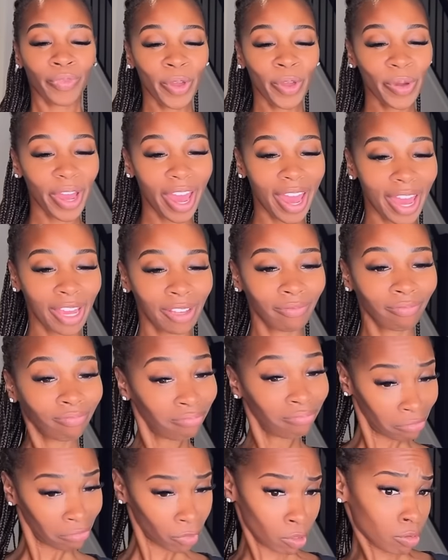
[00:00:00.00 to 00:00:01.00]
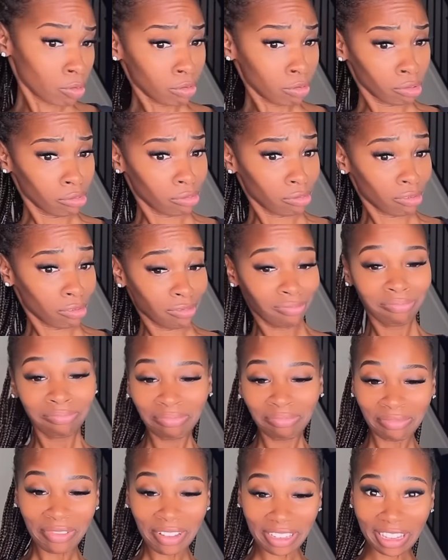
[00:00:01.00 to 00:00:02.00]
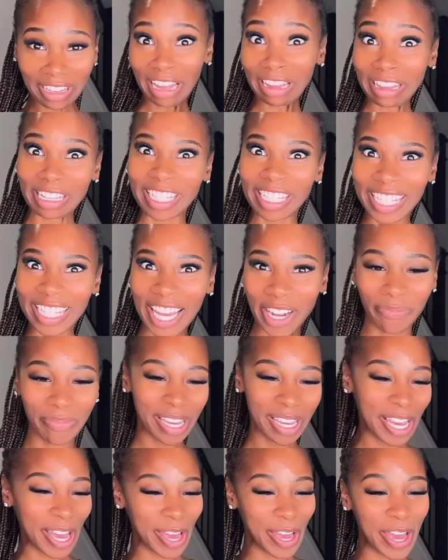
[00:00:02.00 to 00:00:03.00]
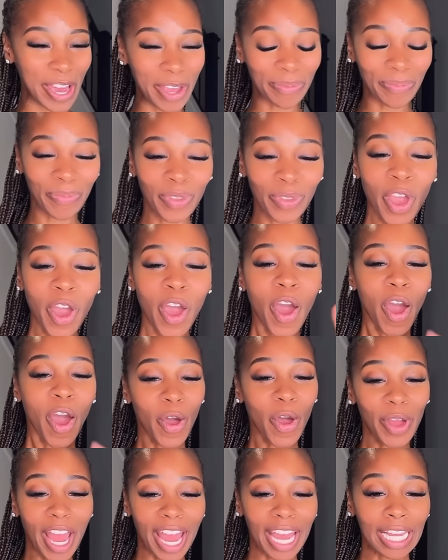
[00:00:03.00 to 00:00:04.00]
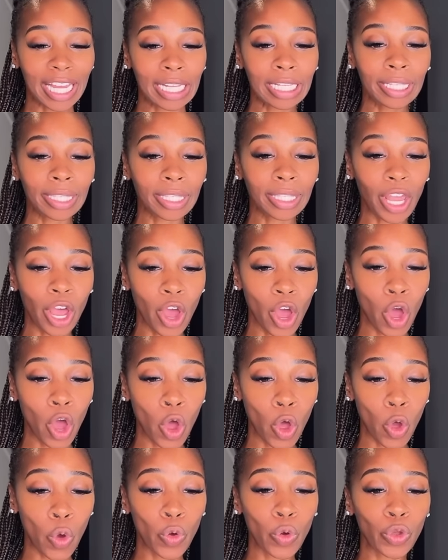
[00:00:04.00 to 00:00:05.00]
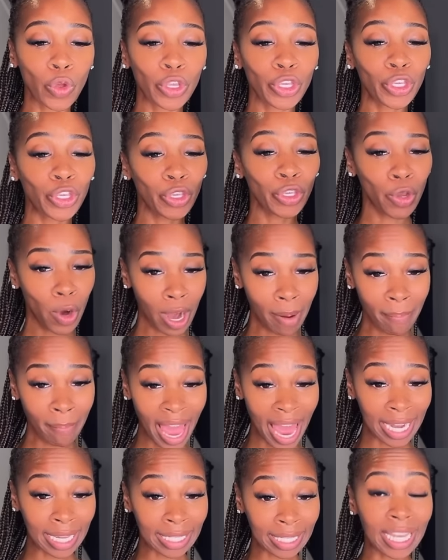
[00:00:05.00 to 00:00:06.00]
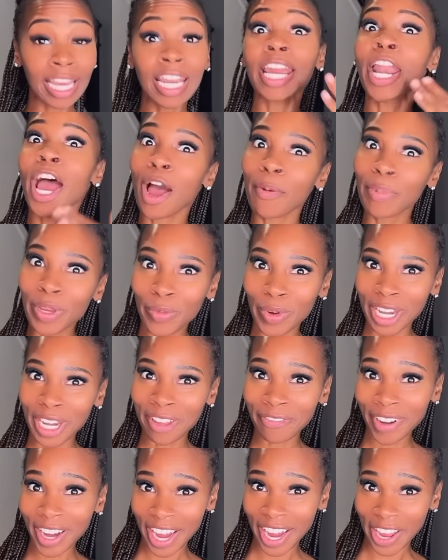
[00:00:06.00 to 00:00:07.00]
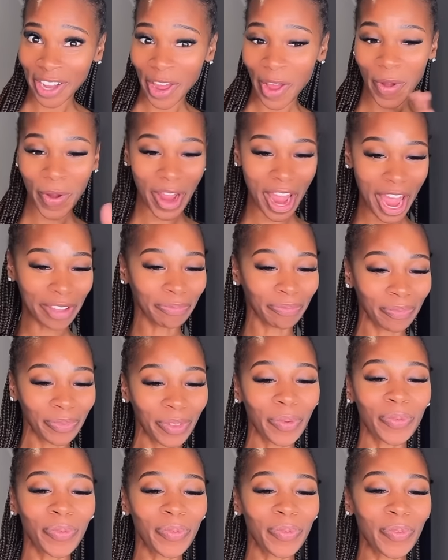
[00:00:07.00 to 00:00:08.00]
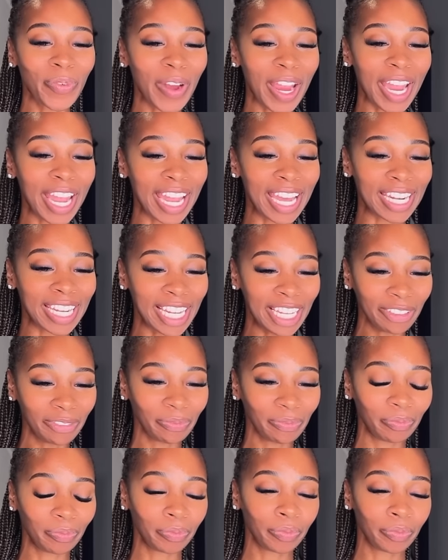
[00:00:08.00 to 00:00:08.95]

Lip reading: Okay. Ooh, looks like this is going to be good. Okay, so you're Madison, and I'll be reading for Anna, okay? Mm-hmm. Ready?